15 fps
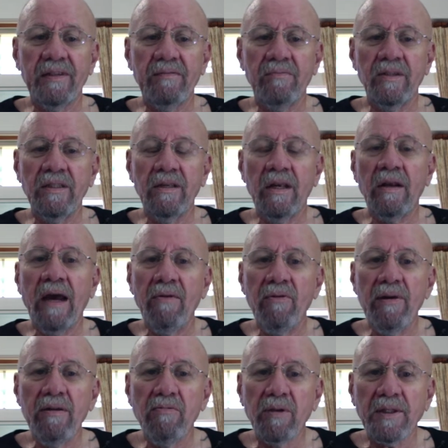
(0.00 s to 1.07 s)
And one that I
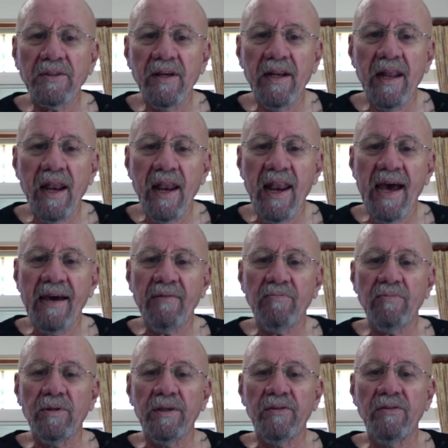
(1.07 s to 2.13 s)
really worked on a lot
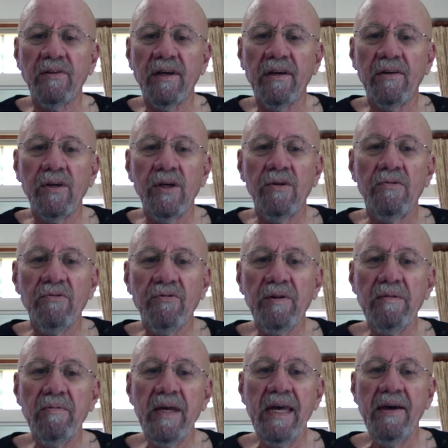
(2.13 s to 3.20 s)
was
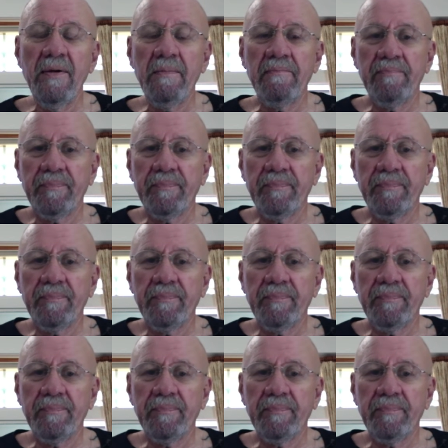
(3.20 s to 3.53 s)
free will